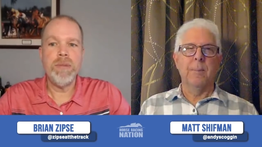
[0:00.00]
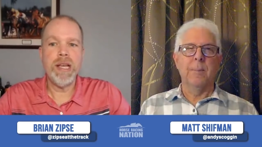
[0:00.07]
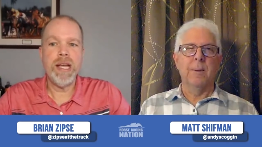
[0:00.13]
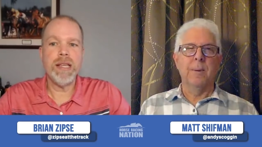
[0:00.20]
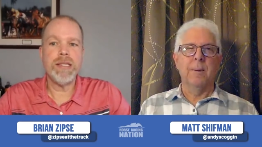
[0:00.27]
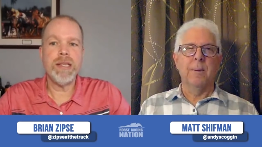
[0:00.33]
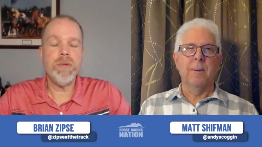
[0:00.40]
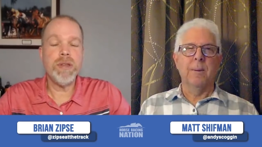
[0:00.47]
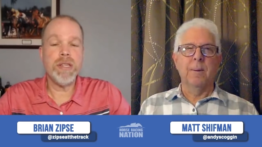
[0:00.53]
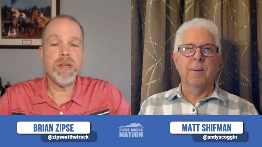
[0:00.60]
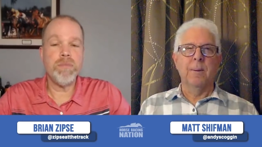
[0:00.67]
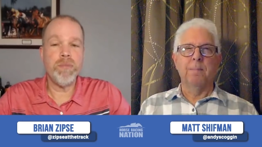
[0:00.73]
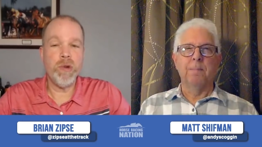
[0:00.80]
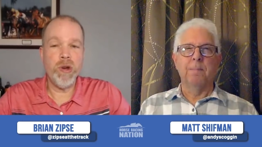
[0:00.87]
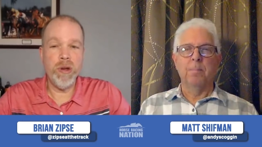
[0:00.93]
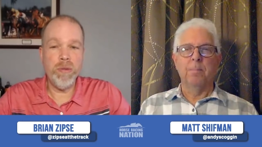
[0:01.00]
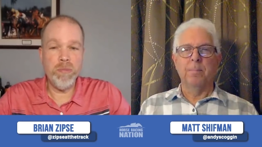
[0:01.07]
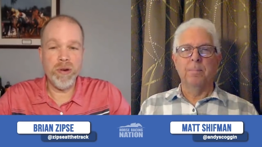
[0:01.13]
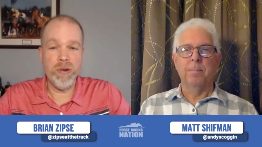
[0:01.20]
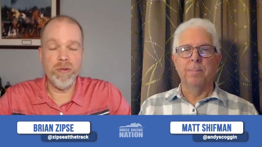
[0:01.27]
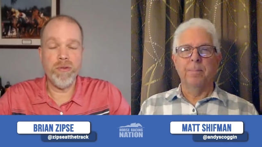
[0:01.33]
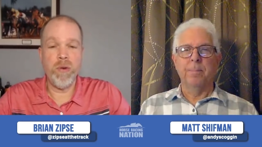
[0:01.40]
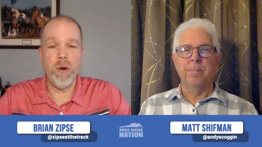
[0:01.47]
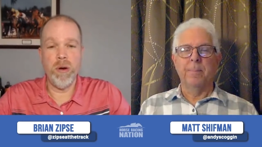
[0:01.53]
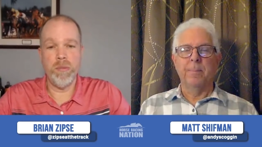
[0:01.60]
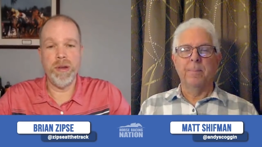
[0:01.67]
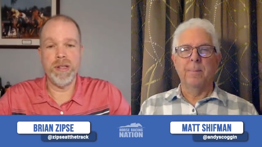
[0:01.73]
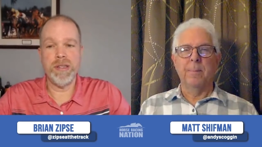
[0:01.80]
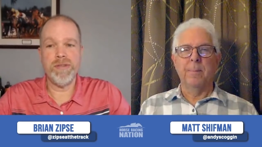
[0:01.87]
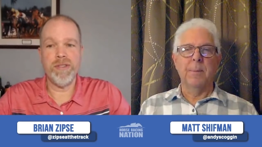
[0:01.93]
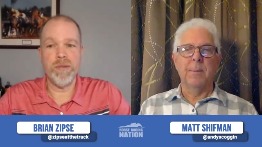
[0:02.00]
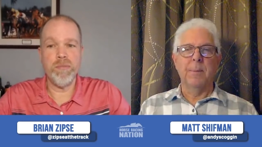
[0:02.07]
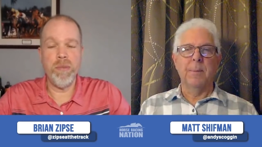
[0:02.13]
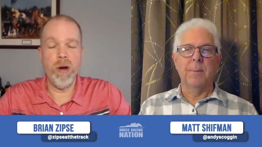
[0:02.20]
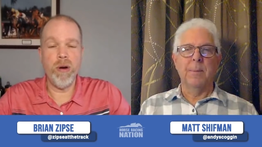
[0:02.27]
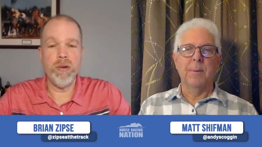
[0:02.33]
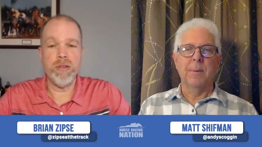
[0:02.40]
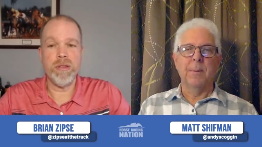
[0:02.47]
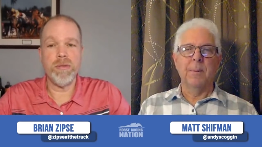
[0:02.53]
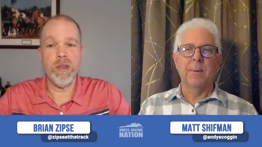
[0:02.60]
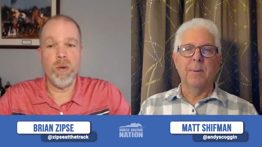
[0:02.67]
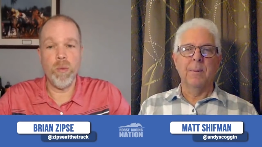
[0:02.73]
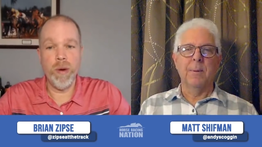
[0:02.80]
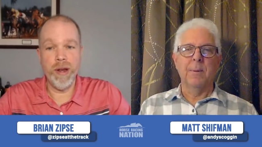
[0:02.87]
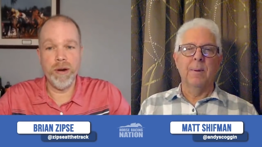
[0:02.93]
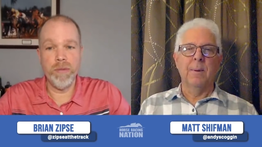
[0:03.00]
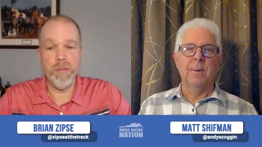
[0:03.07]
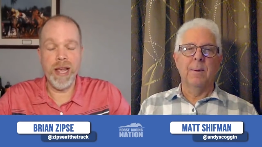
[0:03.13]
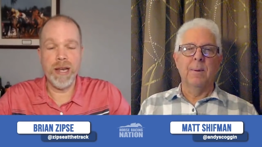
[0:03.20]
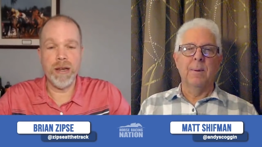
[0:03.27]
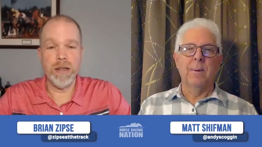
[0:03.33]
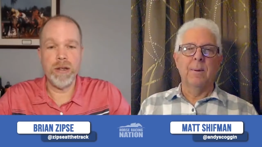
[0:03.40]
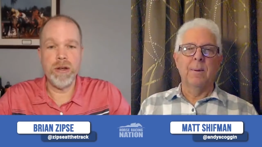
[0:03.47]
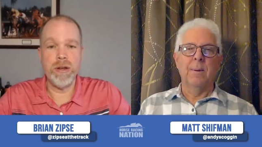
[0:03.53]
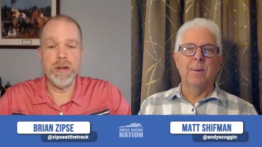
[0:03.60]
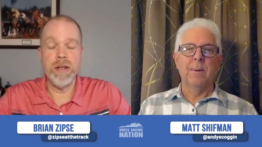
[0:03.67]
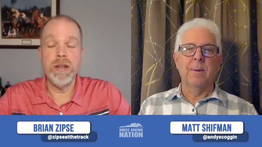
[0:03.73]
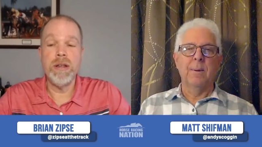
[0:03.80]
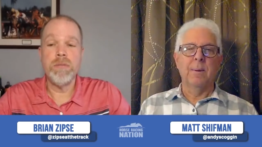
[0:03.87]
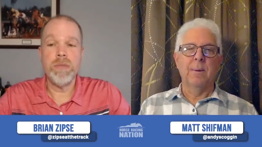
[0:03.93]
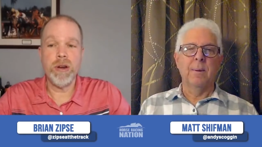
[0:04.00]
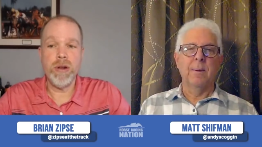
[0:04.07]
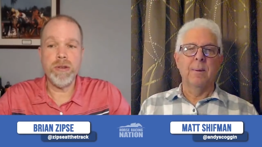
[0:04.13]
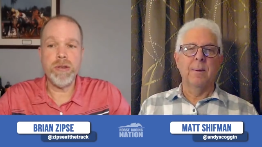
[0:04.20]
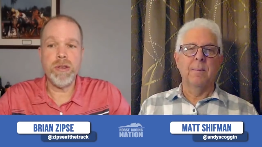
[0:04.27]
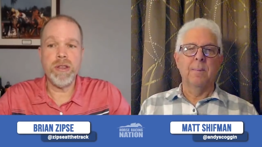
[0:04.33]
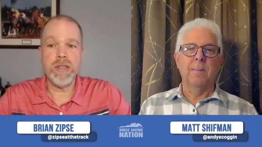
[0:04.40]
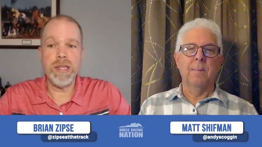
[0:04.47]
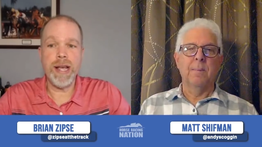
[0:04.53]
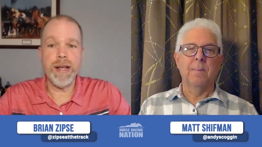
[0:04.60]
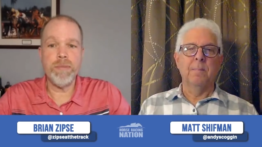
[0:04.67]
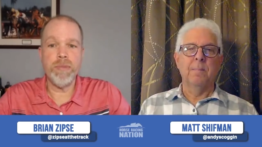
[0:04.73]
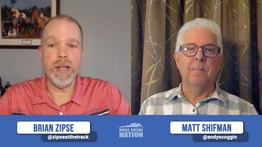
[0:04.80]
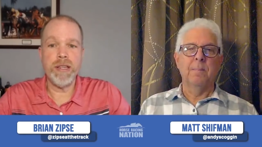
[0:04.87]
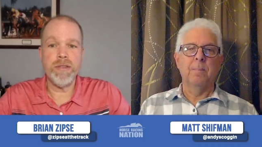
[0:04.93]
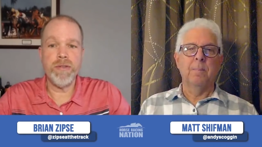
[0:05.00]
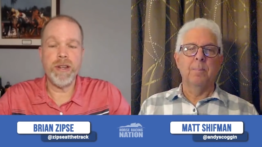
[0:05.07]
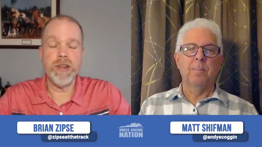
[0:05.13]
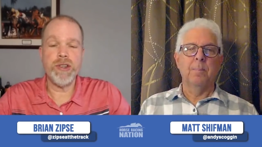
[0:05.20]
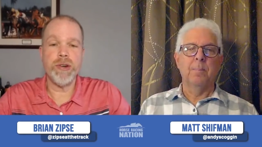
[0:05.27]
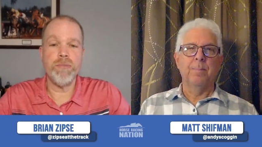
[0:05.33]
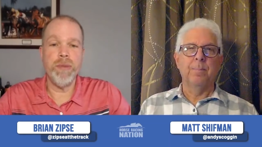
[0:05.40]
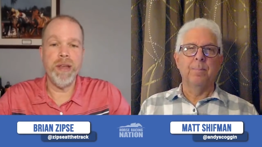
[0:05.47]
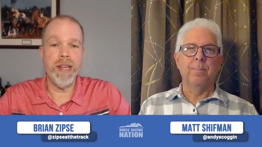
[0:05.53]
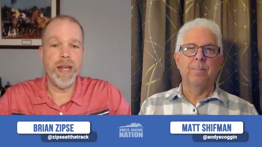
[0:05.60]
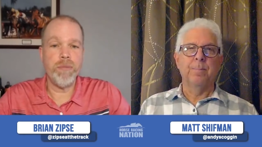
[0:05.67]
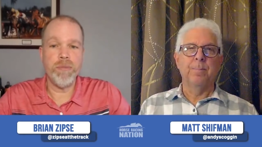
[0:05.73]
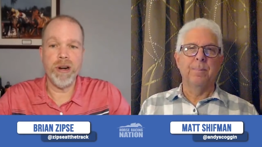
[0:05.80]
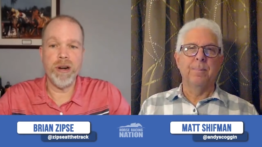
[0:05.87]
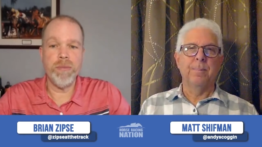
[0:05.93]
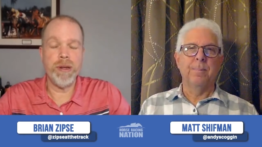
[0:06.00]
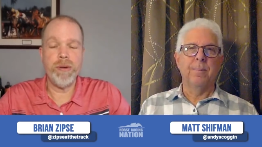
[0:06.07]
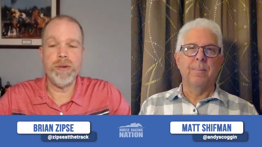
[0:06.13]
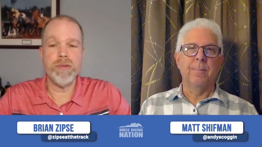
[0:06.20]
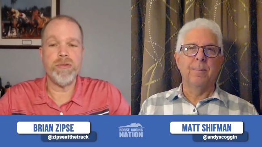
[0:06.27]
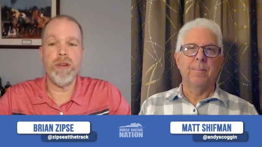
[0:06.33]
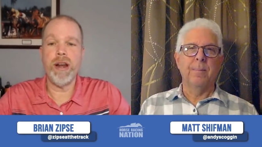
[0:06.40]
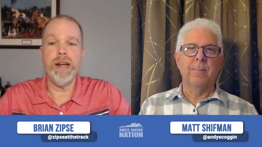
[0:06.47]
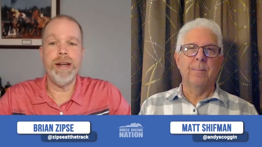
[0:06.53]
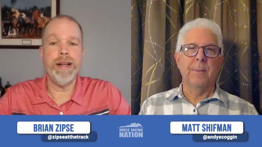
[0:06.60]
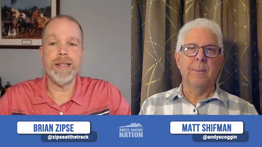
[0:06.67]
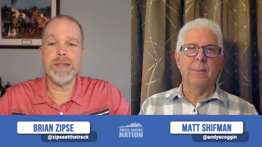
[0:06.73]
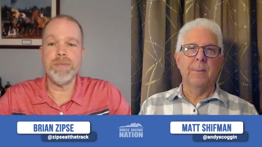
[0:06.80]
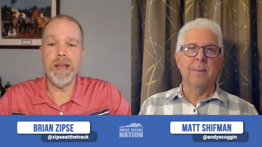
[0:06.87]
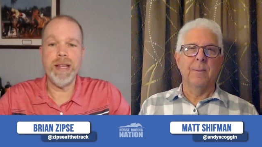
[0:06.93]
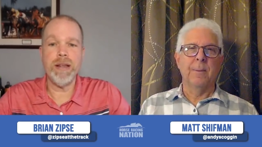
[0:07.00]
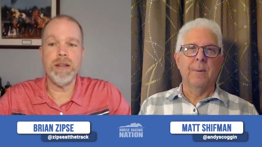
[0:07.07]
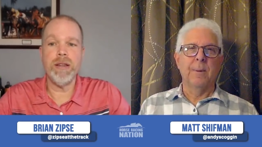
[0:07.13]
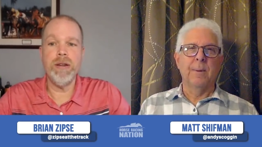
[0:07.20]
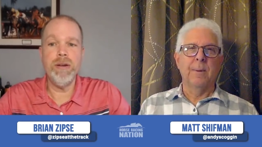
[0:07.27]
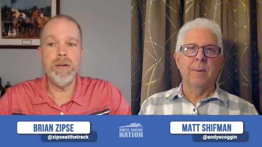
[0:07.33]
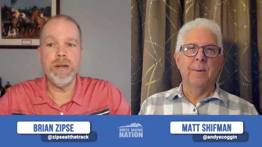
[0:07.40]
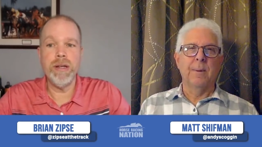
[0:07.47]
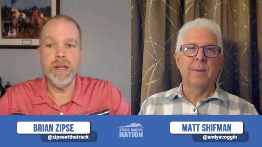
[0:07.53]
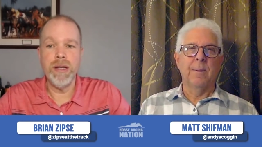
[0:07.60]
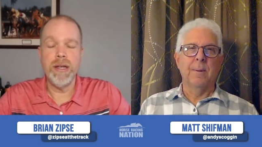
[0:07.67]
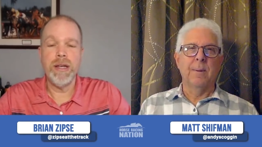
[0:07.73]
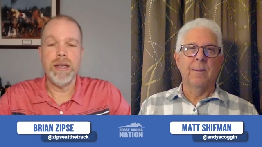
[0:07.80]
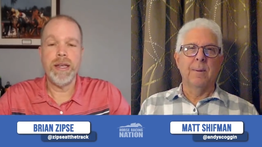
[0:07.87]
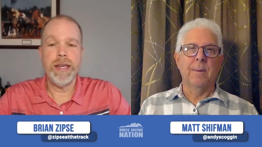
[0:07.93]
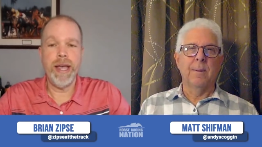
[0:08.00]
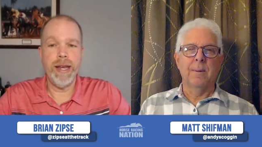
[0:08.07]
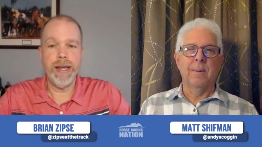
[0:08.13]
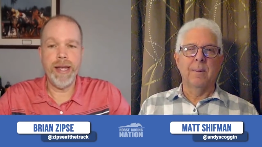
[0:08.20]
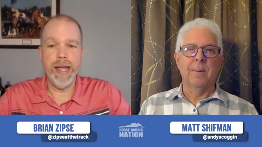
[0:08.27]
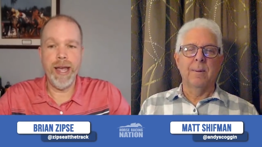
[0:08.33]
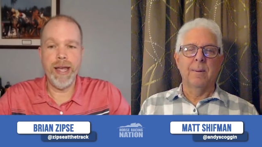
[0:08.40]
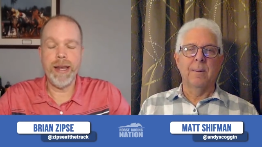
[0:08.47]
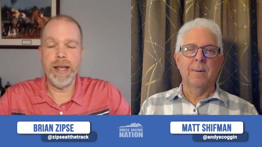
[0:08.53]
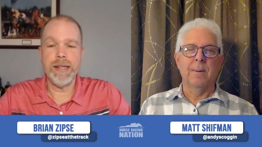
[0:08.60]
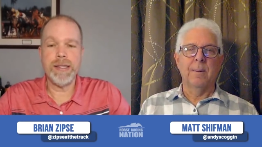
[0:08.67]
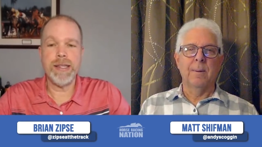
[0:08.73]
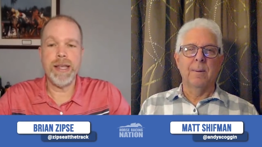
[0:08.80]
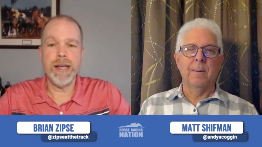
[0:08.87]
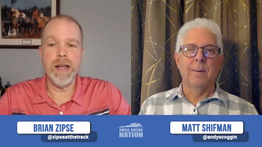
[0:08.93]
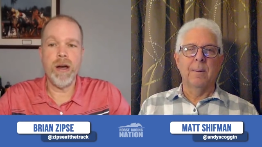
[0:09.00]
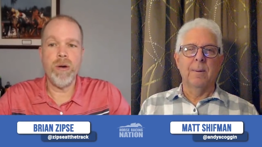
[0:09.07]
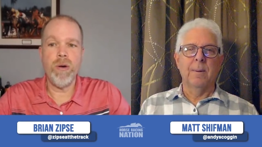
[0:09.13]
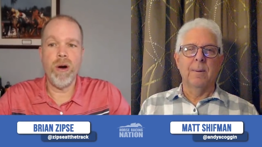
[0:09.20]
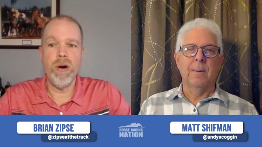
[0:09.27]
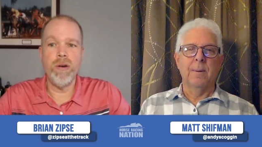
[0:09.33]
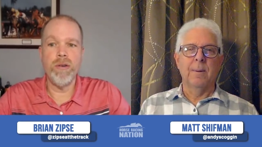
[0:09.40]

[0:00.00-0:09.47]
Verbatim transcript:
Speaker 1: because it was a good performance for both the winner Mandaloun, but also the second place finisher Midnight Bourbon, who's running against Mandaloun yet again as they go